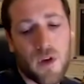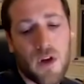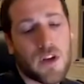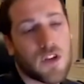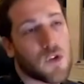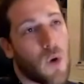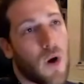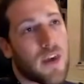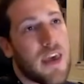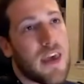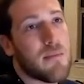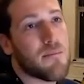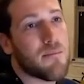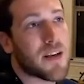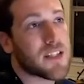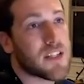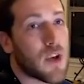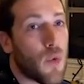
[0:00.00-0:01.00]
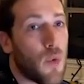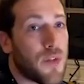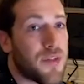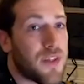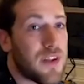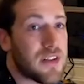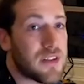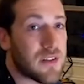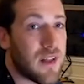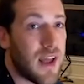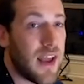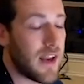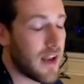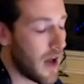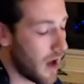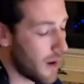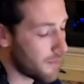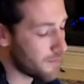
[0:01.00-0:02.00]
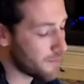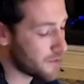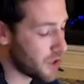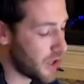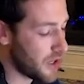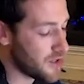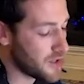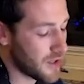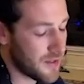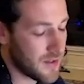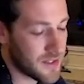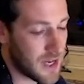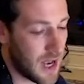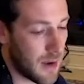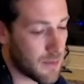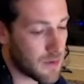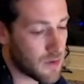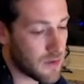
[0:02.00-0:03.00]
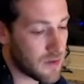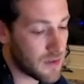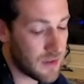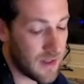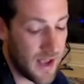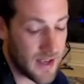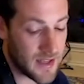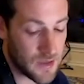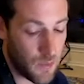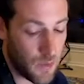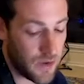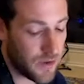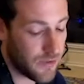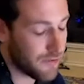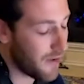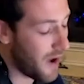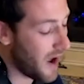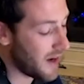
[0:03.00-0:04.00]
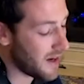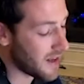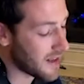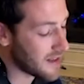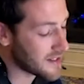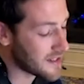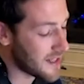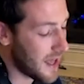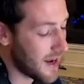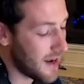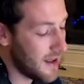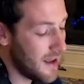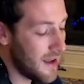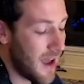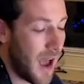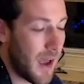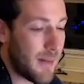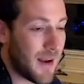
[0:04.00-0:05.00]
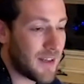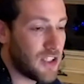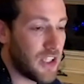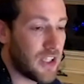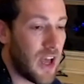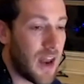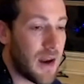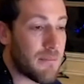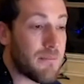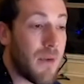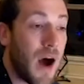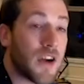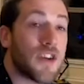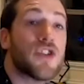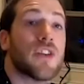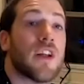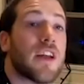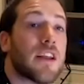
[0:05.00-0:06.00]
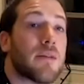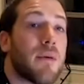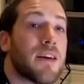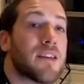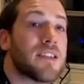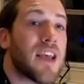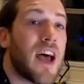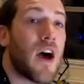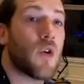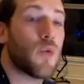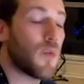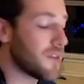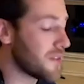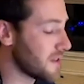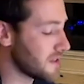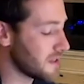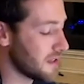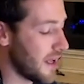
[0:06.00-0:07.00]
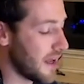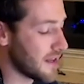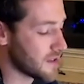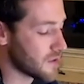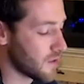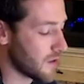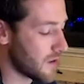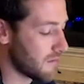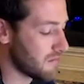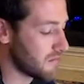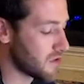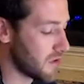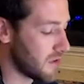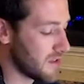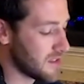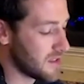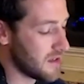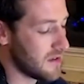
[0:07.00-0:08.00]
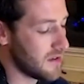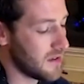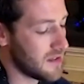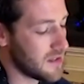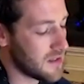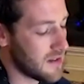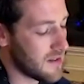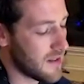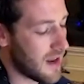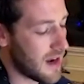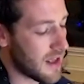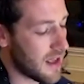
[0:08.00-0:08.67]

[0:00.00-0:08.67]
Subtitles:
So I keep messing with the delay knob, changing the time between delays, and what you're finding is that I'm actually kind of modulating my sound with the delay. So listen to that